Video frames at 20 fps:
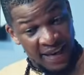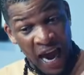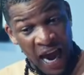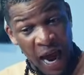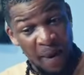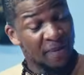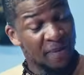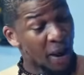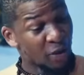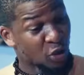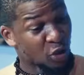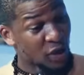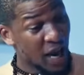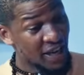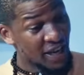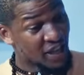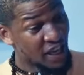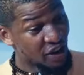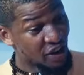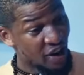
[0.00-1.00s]
came down to
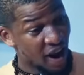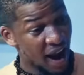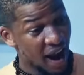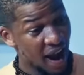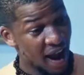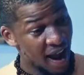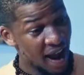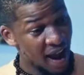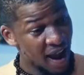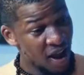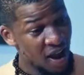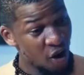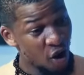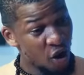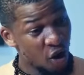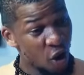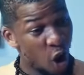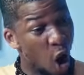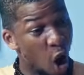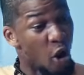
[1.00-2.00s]
Nigeria,
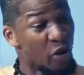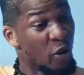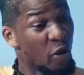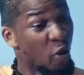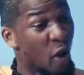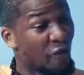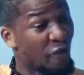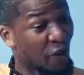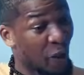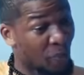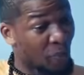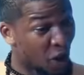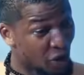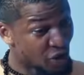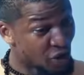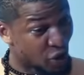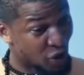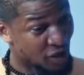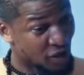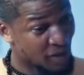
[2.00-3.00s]
all the way from
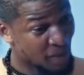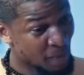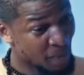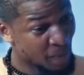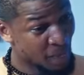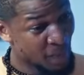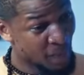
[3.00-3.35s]
London,